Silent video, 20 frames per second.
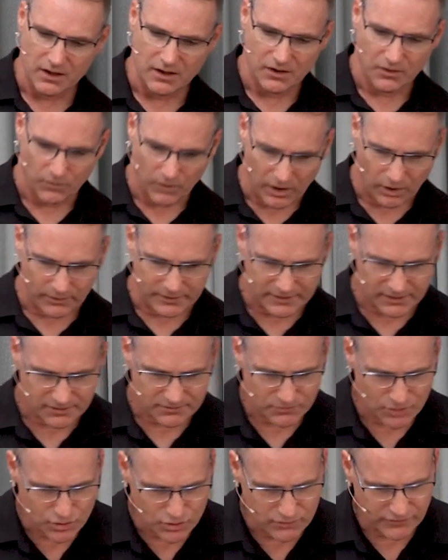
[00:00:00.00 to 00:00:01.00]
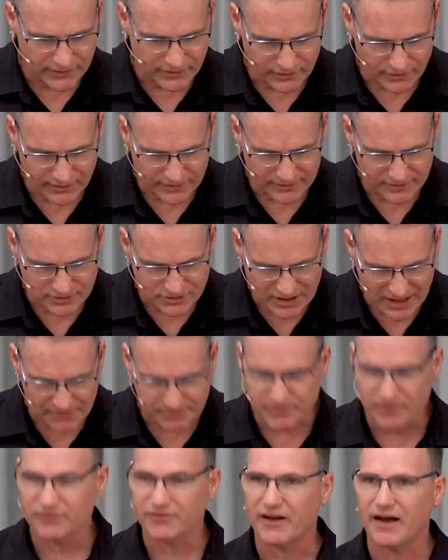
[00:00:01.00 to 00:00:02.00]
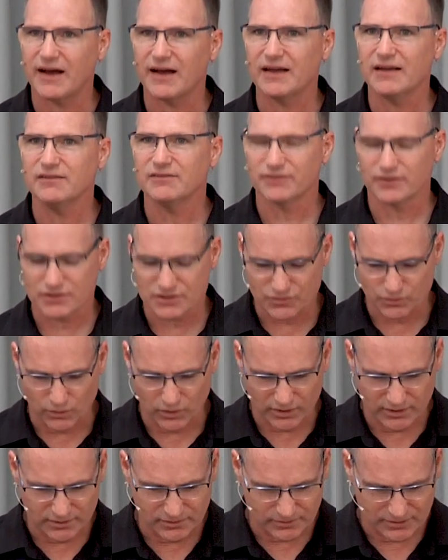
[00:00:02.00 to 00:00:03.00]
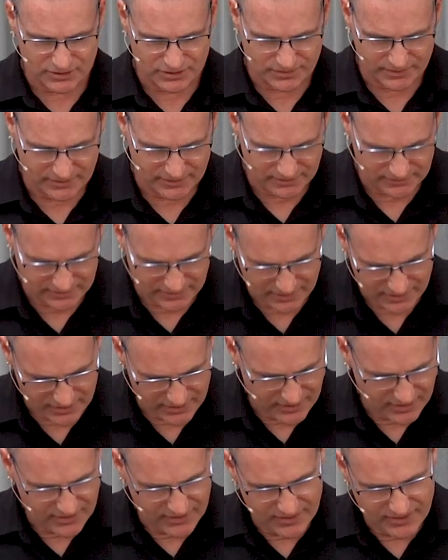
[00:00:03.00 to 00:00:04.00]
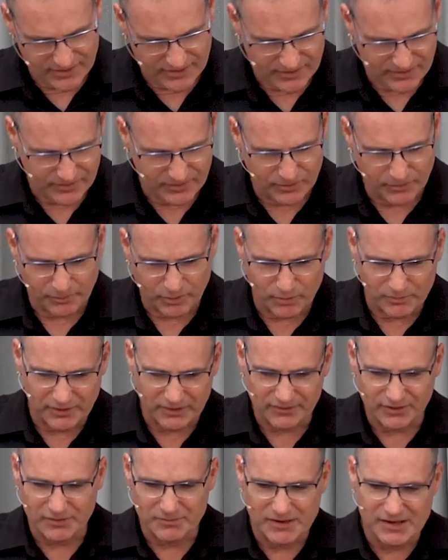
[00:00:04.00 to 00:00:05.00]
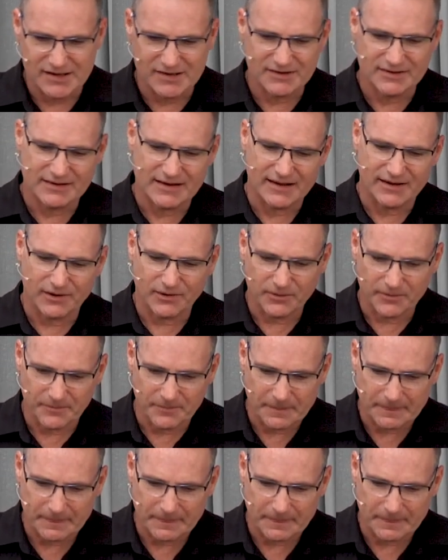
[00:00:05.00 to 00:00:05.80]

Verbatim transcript: Well, we did move here into chapter 5, verse 1, which we will permanently be in now.